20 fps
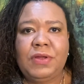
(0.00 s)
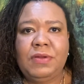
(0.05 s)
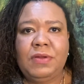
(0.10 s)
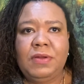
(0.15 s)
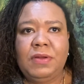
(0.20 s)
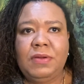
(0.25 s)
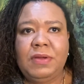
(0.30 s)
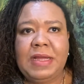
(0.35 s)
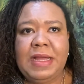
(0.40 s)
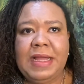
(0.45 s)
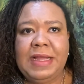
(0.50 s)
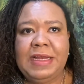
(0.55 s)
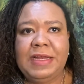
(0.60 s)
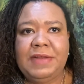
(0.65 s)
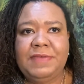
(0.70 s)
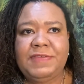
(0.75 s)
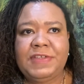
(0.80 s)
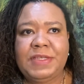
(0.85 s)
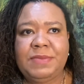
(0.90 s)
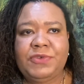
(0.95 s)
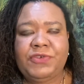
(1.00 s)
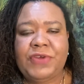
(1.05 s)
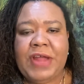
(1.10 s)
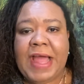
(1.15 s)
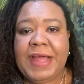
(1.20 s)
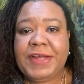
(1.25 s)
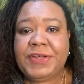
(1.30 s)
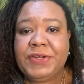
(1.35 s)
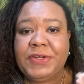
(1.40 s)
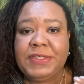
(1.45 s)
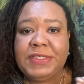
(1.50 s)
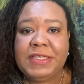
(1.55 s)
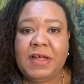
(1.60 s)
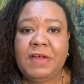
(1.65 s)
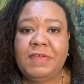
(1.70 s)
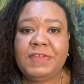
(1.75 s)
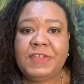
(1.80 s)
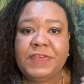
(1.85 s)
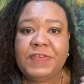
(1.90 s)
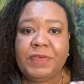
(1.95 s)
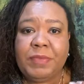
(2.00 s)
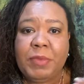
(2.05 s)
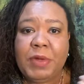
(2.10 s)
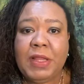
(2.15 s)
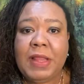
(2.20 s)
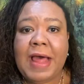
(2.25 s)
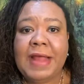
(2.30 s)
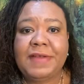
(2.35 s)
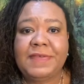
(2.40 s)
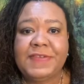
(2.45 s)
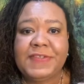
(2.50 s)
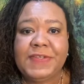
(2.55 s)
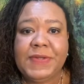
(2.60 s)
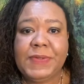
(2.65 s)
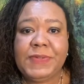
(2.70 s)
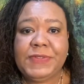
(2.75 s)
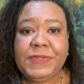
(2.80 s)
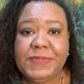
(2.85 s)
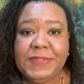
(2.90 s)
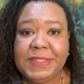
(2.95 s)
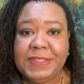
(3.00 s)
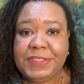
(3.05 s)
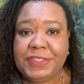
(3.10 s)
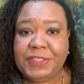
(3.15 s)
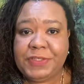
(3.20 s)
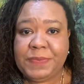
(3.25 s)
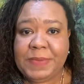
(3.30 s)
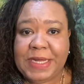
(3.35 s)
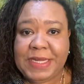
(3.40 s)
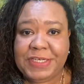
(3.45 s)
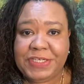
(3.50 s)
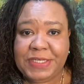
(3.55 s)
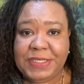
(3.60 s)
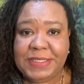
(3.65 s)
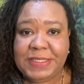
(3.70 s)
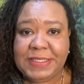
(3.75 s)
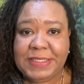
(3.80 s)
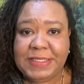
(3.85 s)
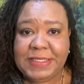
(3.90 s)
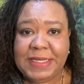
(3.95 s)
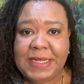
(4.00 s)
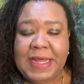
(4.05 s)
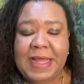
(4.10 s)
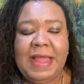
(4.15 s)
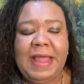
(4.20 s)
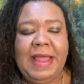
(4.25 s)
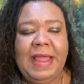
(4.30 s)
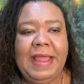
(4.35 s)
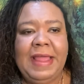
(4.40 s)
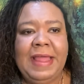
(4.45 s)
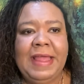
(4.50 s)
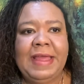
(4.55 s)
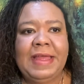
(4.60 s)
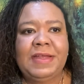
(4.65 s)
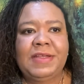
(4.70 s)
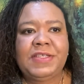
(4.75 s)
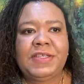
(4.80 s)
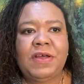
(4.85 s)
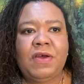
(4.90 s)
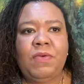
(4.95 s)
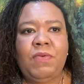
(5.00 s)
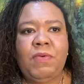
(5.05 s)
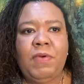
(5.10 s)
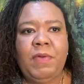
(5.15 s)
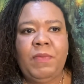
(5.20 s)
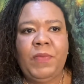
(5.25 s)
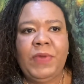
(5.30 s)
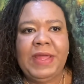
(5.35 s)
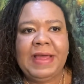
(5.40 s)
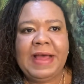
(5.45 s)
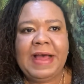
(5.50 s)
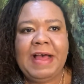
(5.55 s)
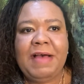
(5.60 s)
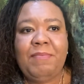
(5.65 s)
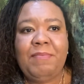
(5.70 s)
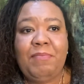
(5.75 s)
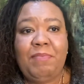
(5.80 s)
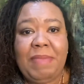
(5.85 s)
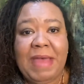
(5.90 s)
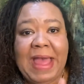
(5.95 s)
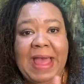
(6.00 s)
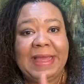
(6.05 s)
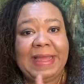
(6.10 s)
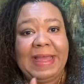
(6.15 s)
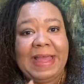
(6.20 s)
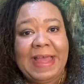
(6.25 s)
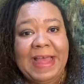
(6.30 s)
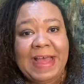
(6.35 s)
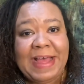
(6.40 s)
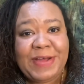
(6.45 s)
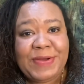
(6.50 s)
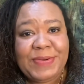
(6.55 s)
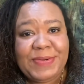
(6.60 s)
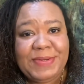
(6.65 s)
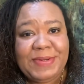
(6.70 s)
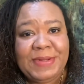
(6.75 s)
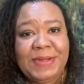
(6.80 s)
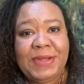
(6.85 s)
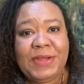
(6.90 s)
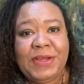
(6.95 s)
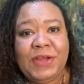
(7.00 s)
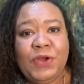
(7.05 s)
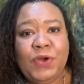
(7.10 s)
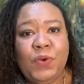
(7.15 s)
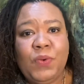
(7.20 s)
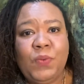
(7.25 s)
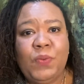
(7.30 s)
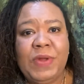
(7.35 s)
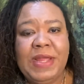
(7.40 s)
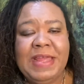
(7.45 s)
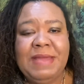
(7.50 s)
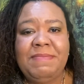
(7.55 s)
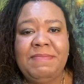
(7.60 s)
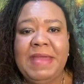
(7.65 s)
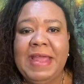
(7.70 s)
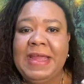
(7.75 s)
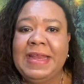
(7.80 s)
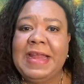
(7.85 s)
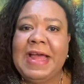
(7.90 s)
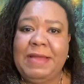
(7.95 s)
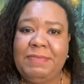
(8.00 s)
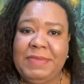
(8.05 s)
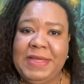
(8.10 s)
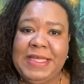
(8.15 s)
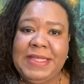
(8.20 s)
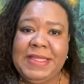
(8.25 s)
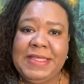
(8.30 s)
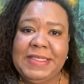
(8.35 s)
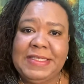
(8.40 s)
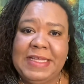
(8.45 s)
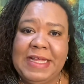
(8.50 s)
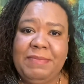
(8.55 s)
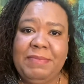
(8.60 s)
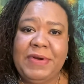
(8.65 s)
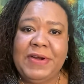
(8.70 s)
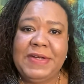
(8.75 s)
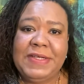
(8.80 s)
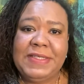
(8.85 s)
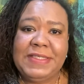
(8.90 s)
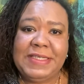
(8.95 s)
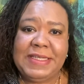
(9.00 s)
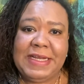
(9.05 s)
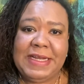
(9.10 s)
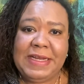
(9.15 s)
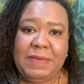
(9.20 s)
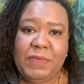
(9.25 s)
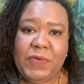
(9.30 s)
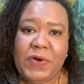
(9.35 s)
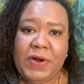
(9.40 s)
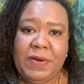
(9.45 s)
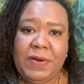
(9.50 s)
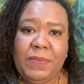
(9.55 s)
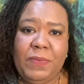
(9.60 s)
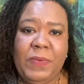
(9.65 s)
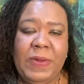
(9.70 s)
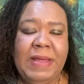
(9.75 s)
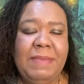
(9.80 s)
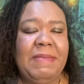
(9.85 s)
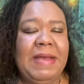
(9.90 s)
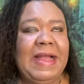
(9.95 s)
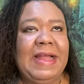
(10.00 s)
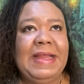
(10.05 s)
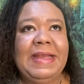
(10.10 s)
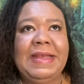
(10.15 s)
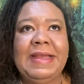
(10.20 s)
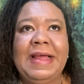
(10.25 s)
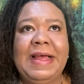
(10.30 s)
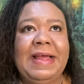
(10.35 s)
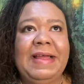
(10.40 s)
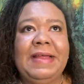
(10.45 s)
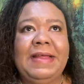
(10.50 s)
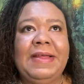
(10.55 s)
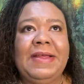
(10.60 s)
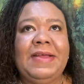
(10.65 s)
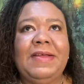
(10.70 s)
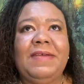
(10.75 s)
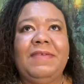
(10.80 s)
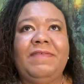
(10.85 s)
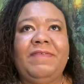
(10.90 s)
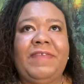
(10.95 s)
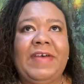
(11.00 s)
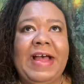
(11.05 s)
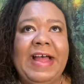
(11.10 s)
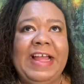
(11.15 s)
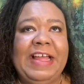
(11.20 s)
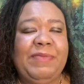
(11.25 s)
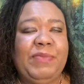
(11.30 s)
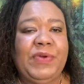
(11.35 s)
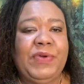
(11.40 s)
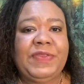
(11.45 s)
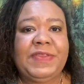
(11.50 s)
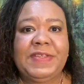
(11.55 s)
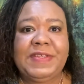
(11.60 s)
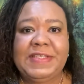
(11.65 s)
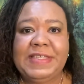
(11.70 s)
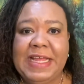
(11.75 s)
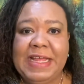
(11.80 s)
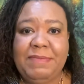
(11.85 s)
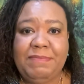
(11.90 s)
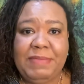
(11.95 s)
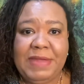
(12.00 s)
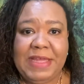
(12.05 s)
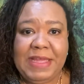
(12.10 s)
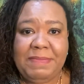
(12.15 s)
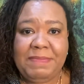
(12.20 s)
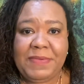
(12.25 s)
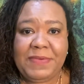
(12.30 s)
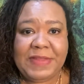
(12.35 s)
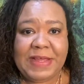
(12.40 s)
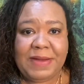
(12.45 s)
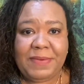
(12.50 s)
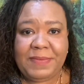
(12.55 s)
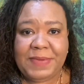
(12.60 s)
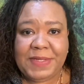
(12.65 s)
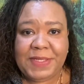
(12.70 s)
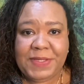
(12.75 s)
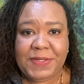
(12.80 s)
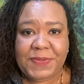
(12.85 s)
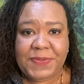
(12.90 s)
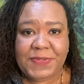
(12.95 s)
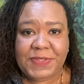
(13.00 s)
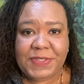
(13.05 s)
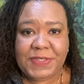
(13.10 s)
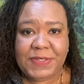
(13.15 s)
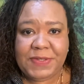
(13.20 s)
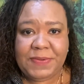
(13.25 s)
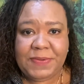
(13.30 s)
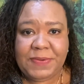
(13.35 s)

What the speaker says: kind of subtract ourselves from a lot of social situations. And so when we come back out, we may not be the same person anymore. We might not vibe with the same people that we used to.